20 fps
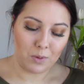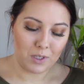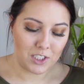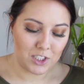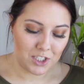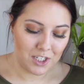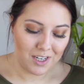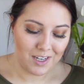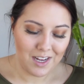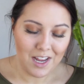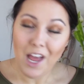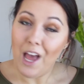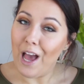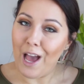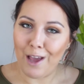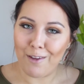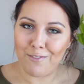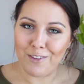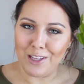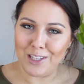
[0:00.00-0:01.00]
which
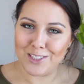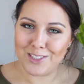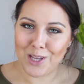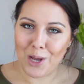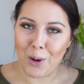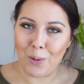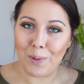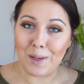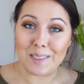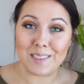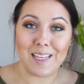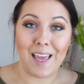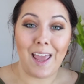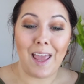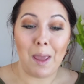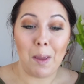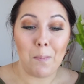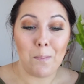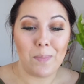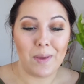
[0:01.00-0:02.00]
I feel is always
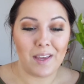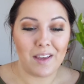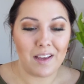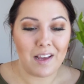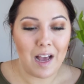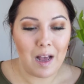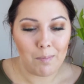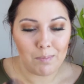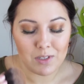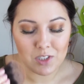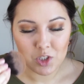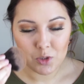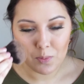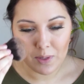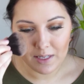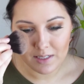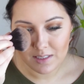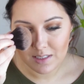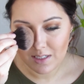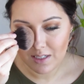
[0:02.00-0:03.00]
a big
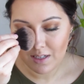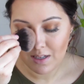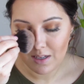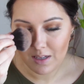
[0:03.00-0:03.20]
accomplishment.